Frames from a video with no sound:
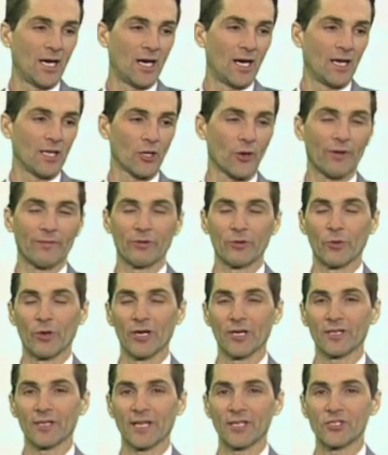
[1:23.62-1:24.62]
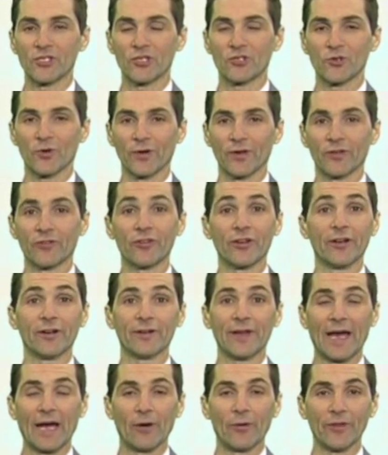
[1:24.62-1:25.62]
Hello, everyone. Glad you could join us here
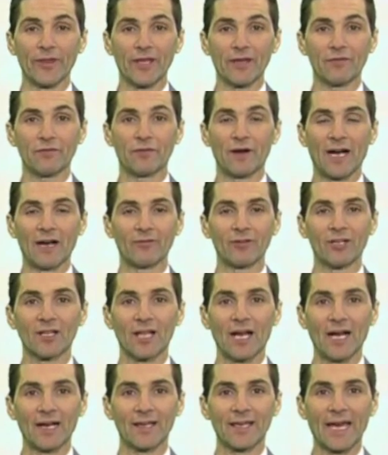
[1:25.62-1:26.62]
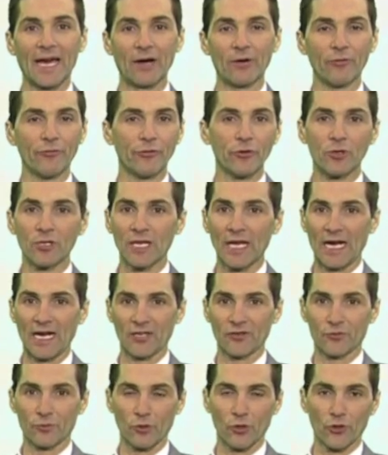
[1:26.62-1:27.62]
now in the 5 o'clock hour. A few
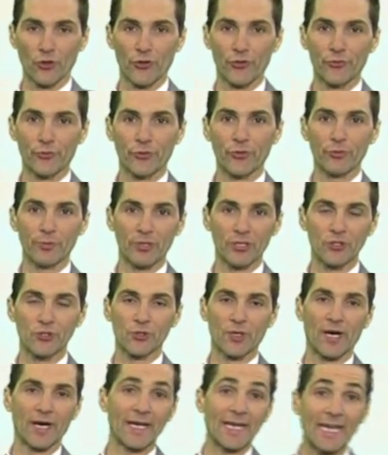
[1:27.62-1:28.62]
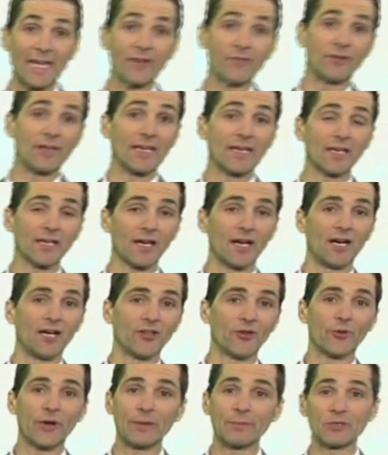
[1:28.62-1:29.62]
clouds rolling through, but a dry evening
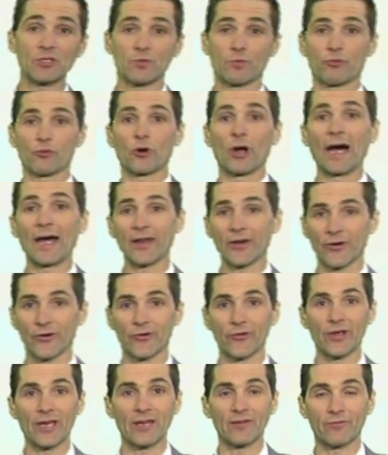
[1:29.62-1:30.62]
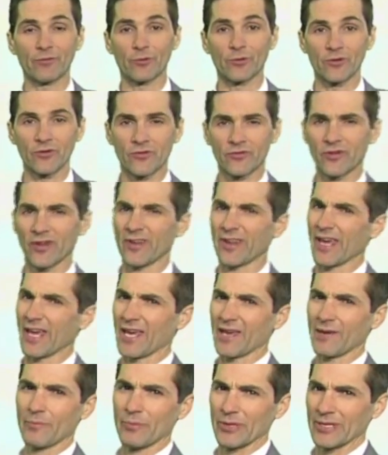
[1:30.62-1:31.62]
on the way. Much brighter day for us
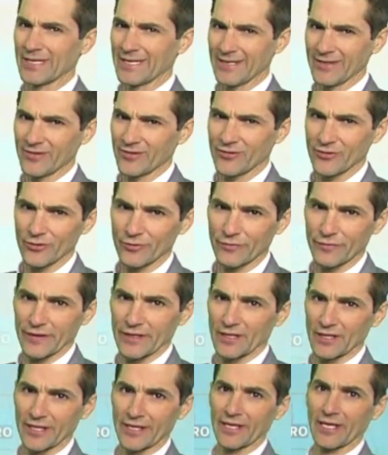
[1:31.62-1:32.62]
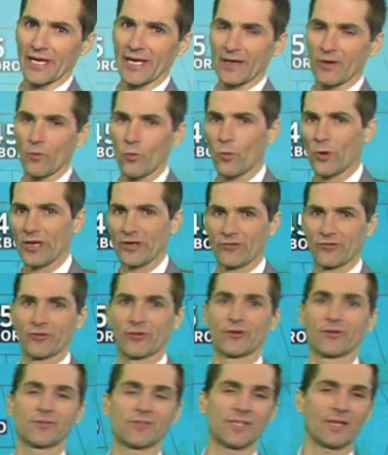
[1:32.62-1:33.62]
today, but it's still feeling like
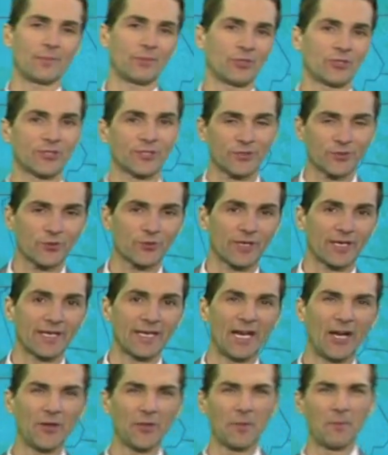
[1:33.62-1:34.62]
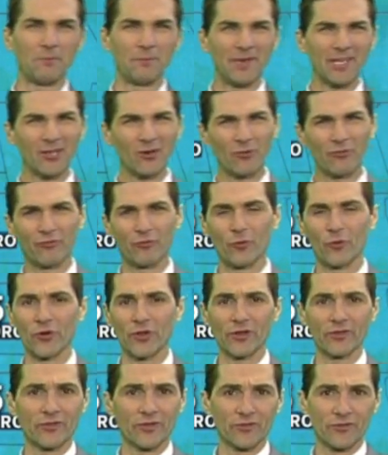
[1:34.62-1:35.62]
winter. Temperatures right now in the middle
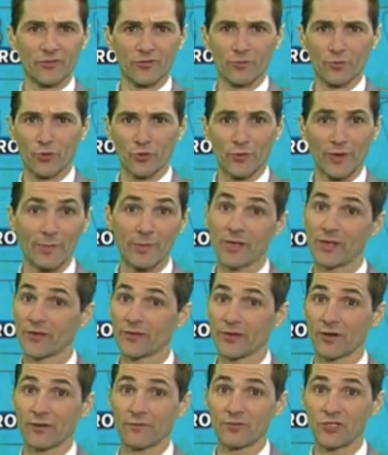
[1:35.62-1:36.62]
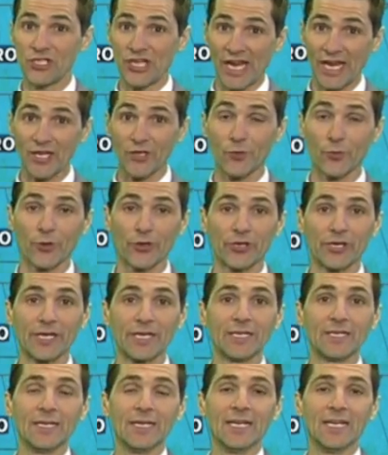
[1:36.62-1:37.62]
40s. This is more reminiscent of
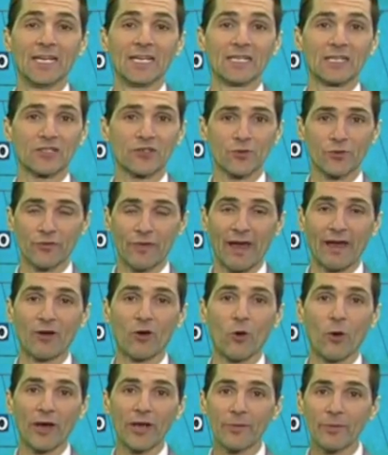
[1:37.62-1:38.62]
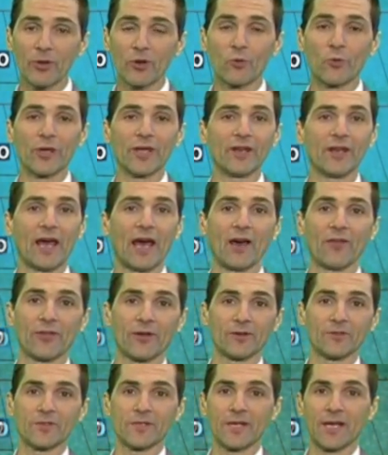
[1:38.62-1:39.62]
January. Plus, we've had quite a bit of wind out
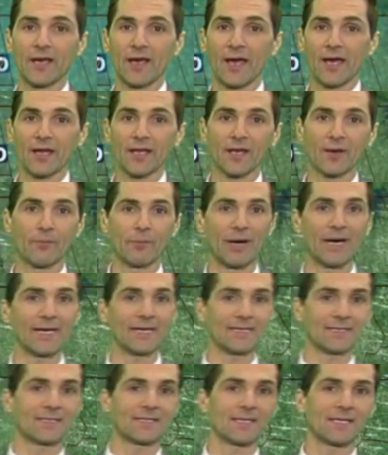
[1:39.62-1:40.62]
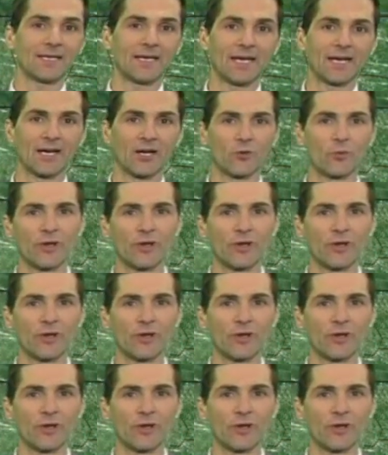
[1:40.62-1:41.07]
there today, adding a bite to the air.